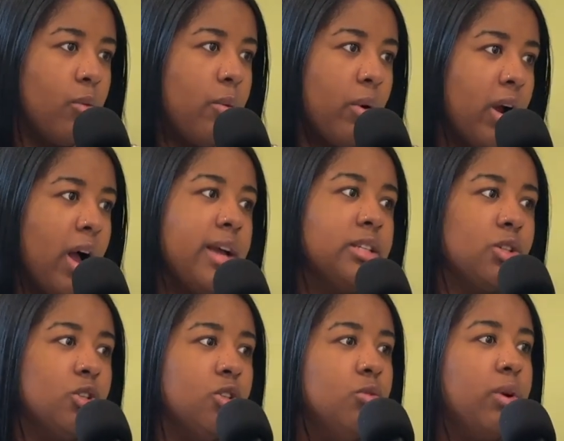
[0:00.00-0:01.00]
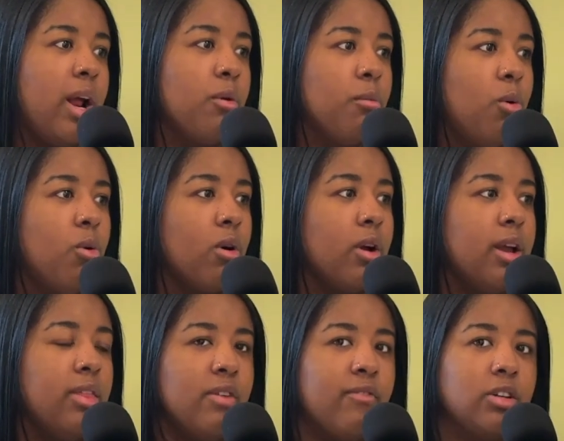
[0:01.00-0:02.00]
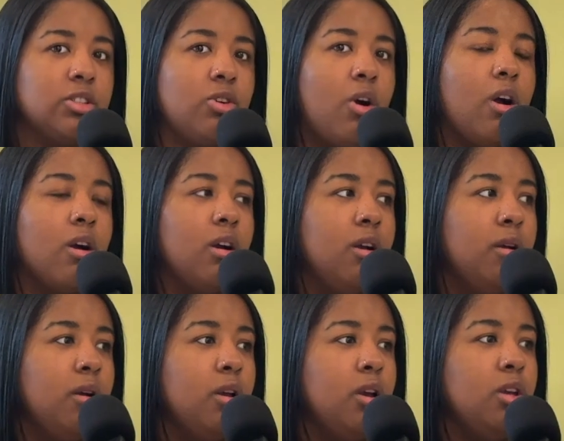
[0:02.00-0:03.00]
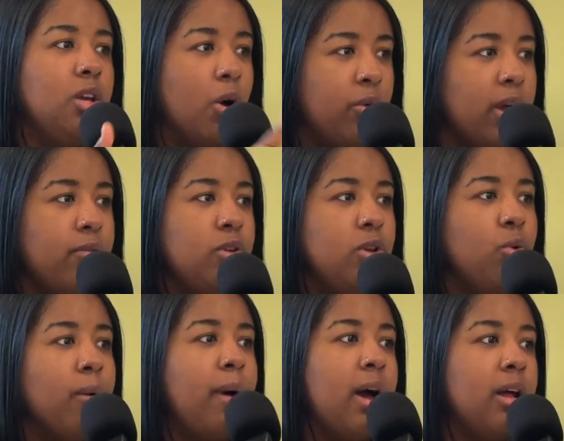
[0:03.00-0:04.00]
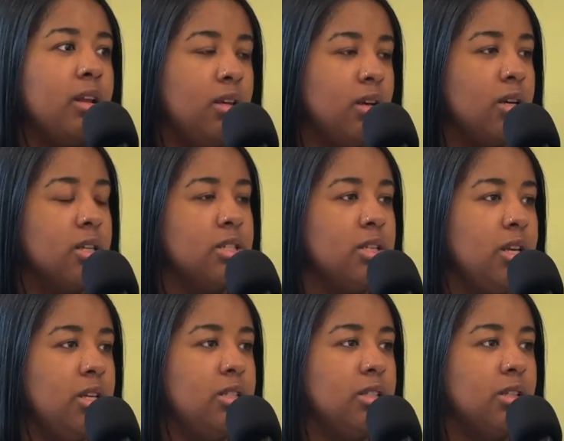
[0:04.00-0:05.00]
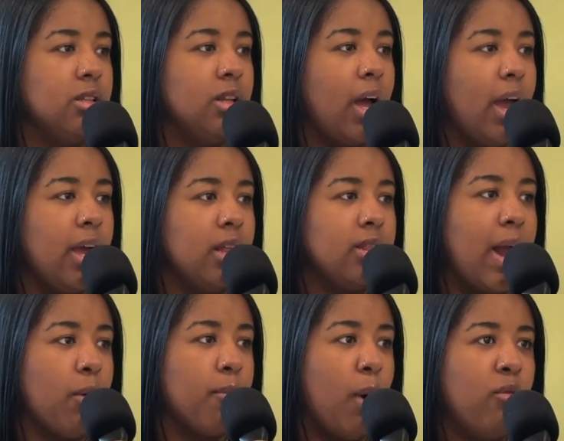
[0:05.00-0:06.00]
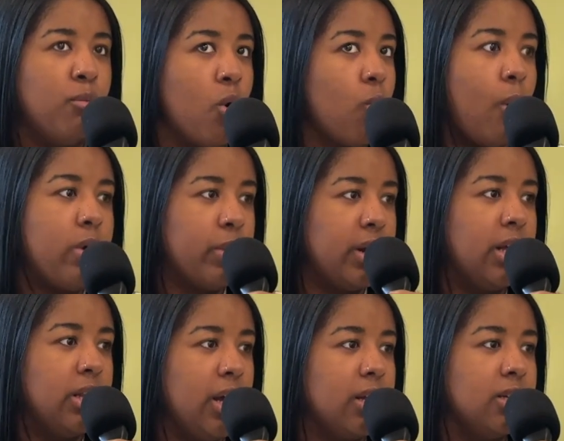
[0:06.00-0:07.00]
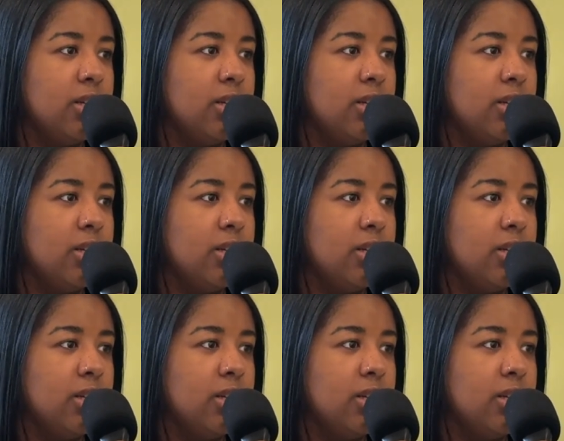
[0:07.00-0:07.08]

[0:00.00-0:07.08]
We were in high school when they were born, and then versus our yo nephew and my youngest niece, like they were both born while we were in Atlanta.